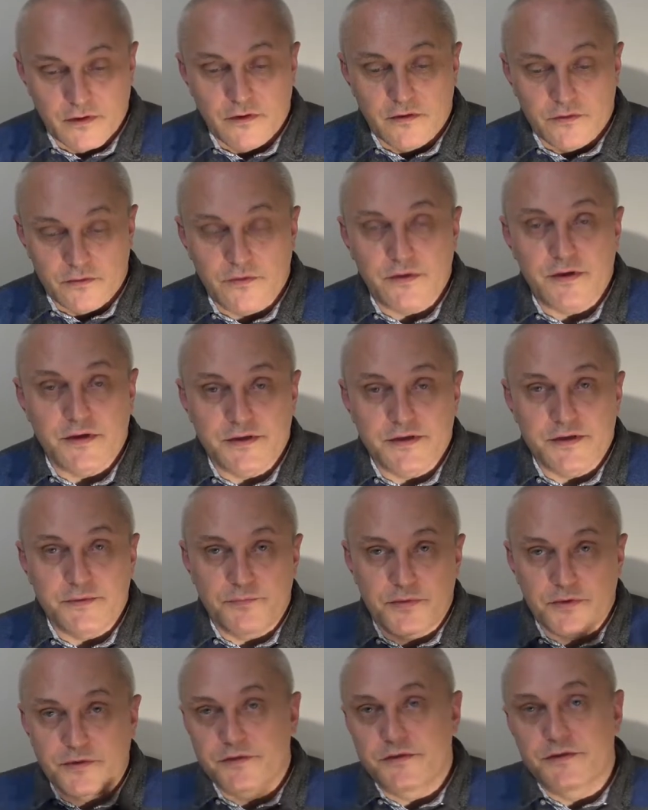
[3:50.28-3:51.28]
There is a
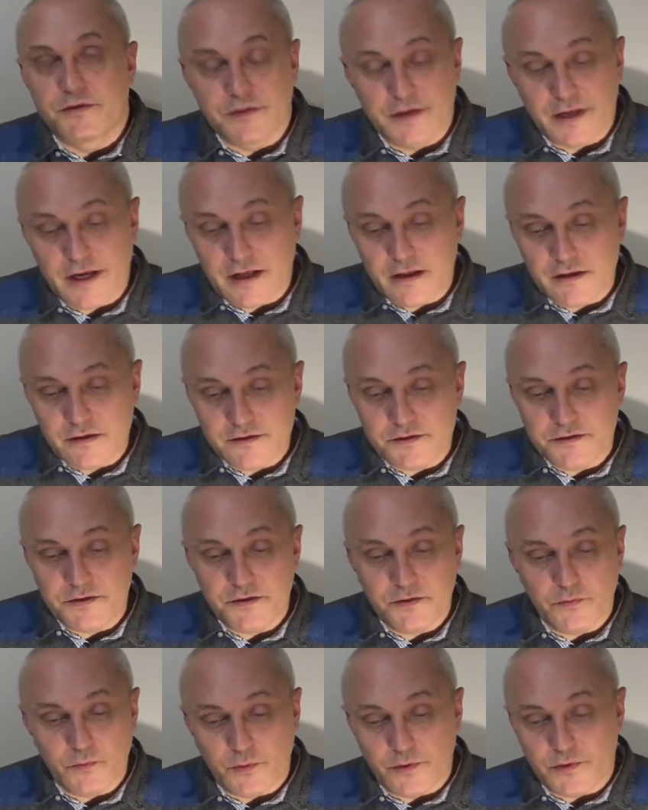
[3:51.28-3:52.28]

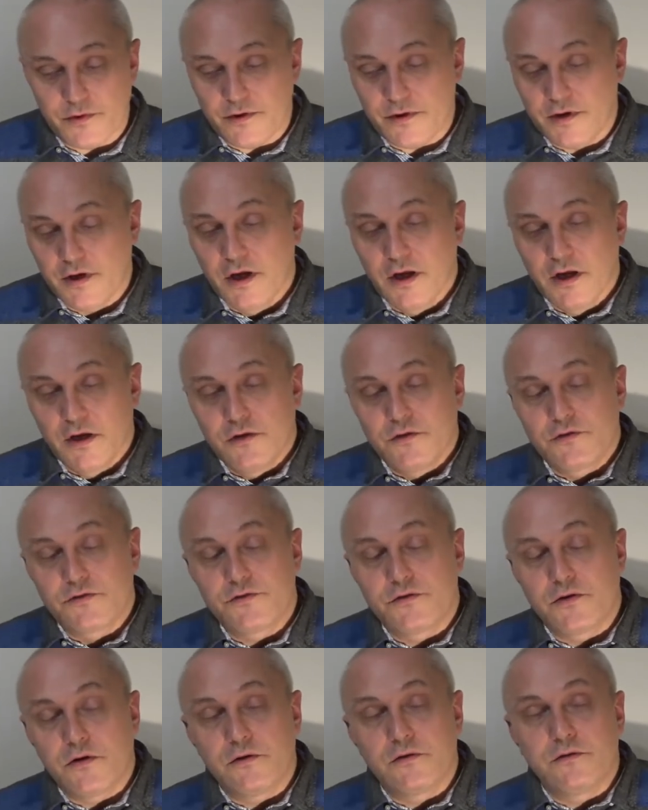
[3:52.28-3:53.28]
personality with a
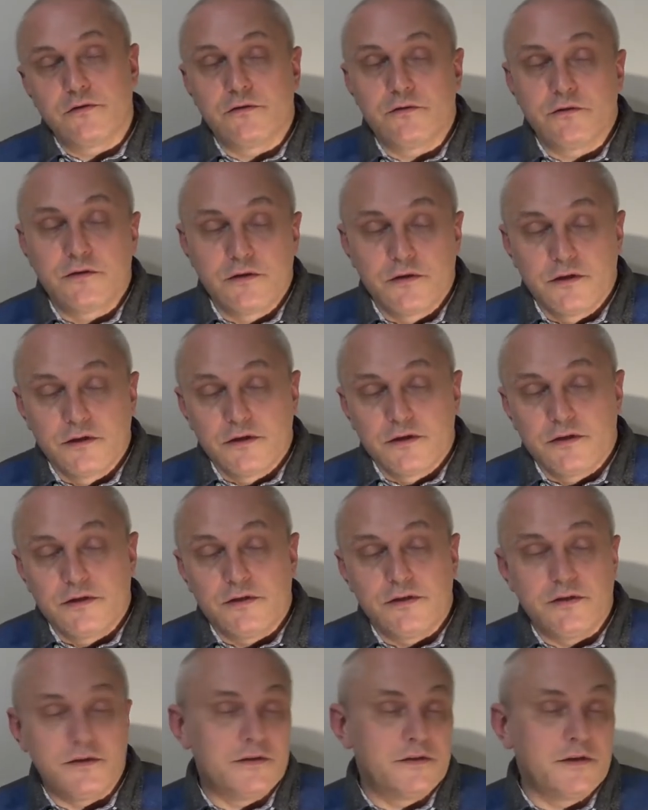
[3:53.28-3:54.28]
certain
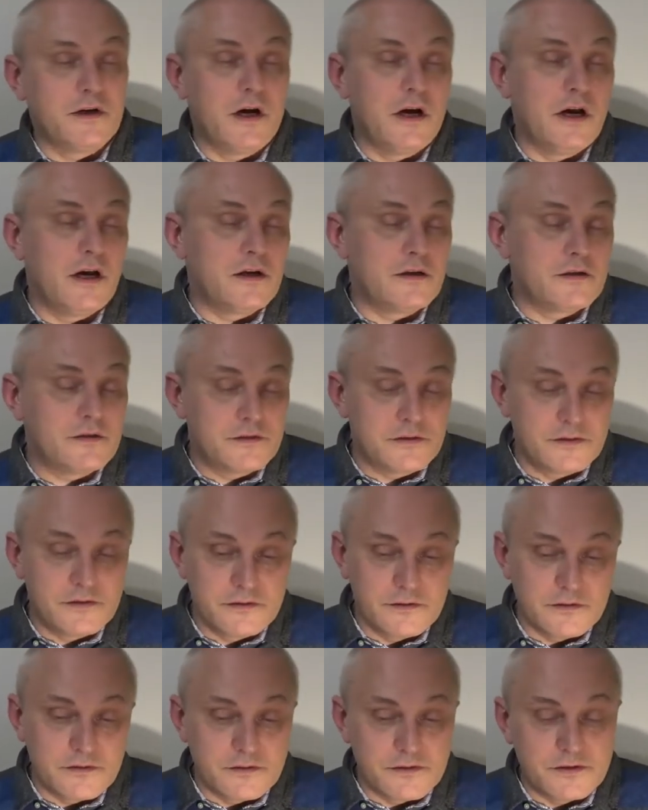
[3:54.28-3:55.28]

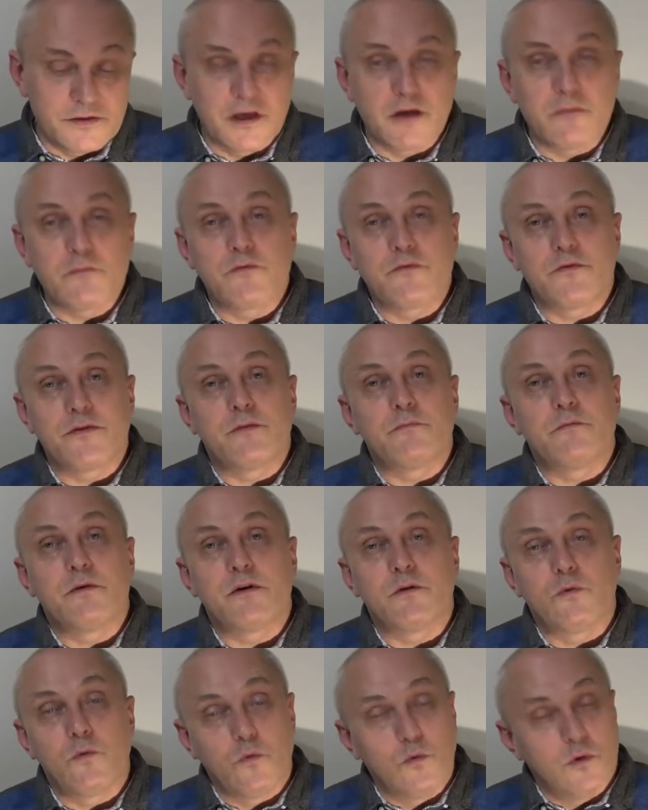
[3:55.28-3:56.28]
desires, and some of them
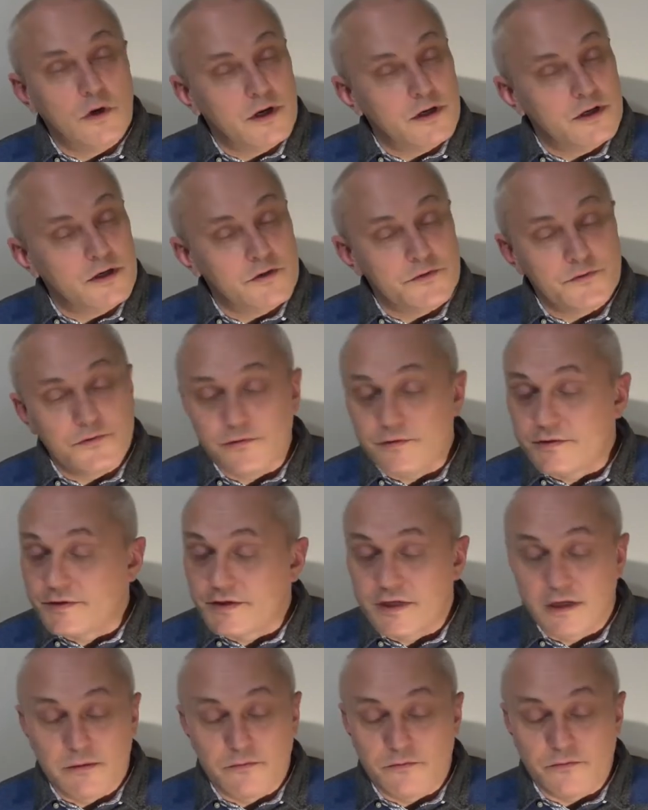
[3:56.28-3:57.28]
are wonderful,
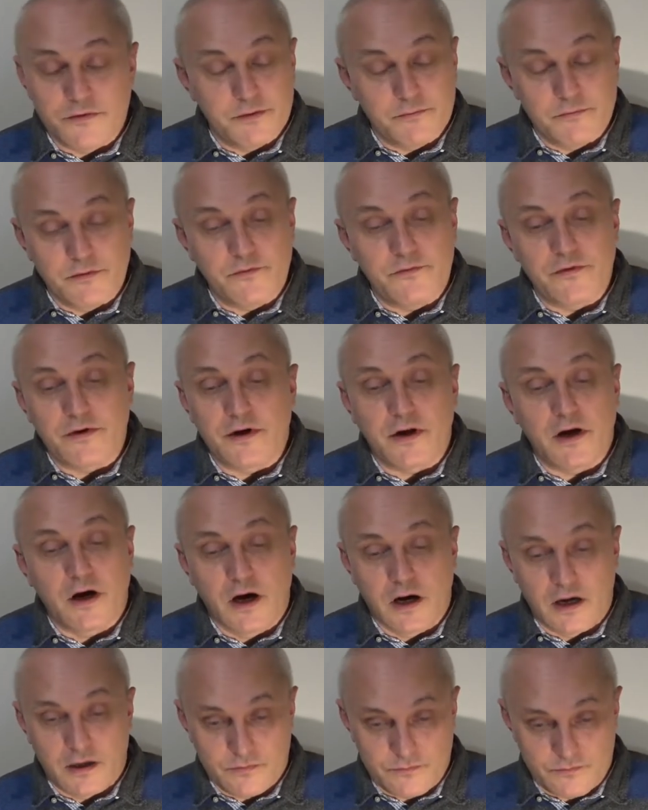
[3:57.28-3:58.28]
some of them are very
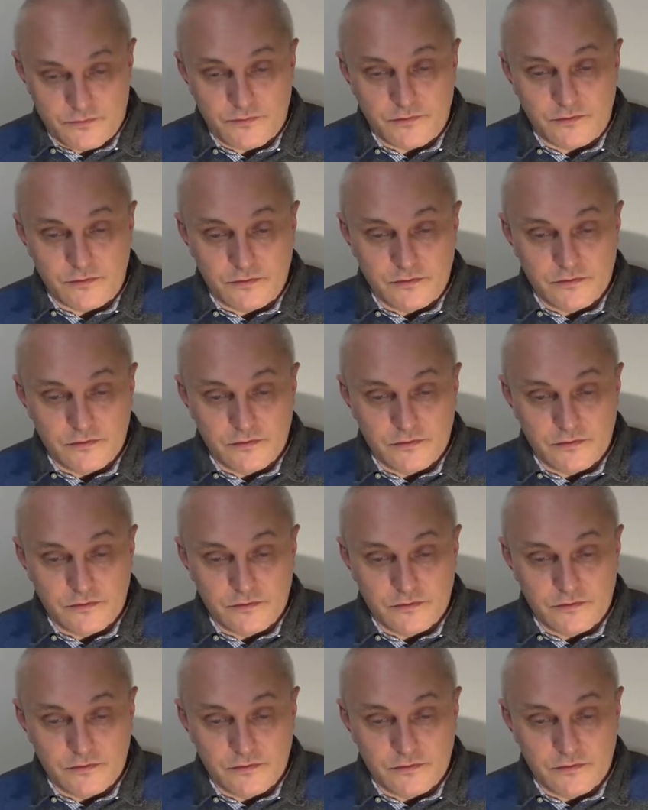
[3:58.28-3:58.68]
harmful.